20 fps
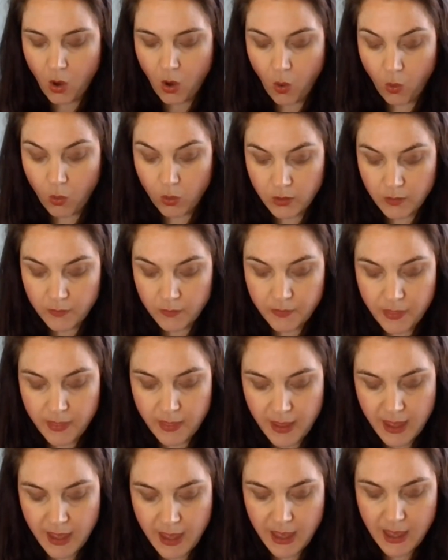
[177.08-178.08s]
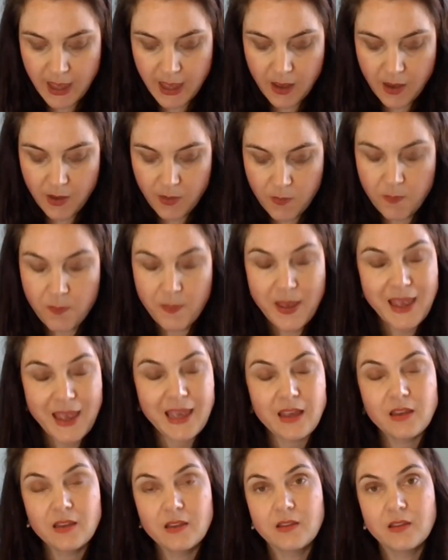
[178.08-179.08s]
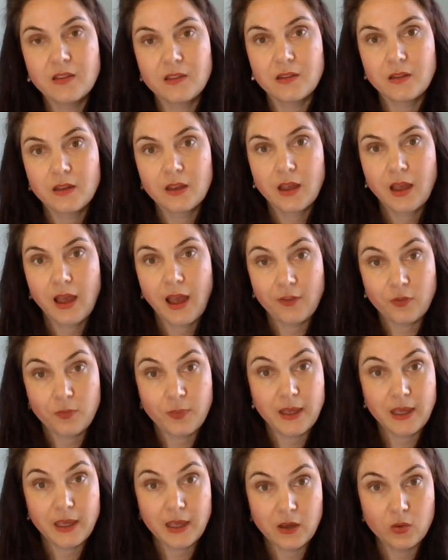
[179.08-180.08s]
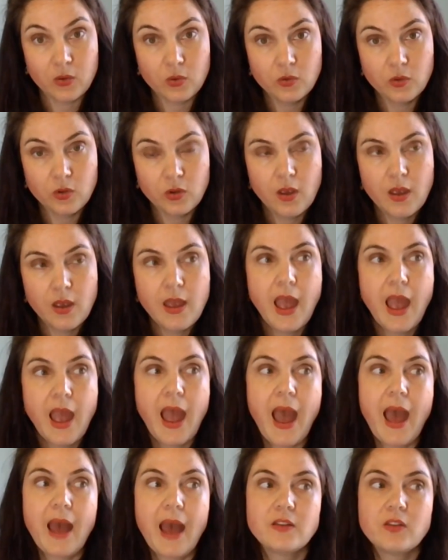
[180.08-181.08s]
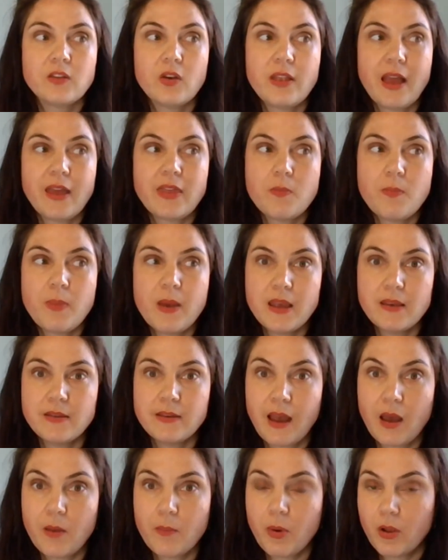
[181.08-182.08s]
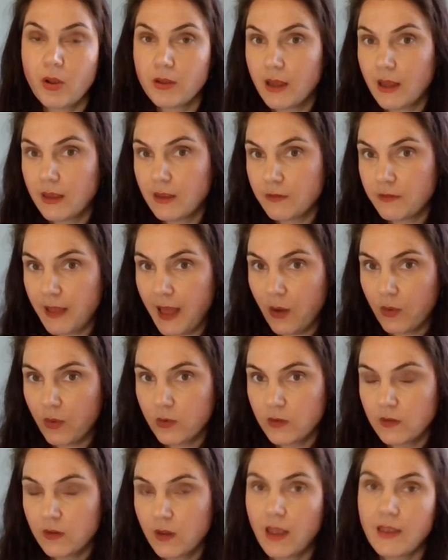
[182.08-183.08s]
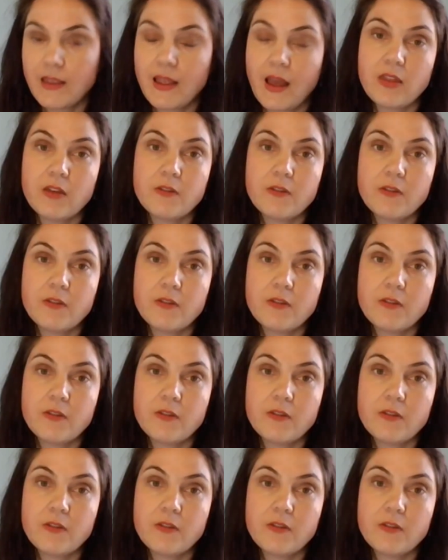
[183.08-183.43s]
all of the bees have been killed. And so now the bees can't pollinate the flowers. And now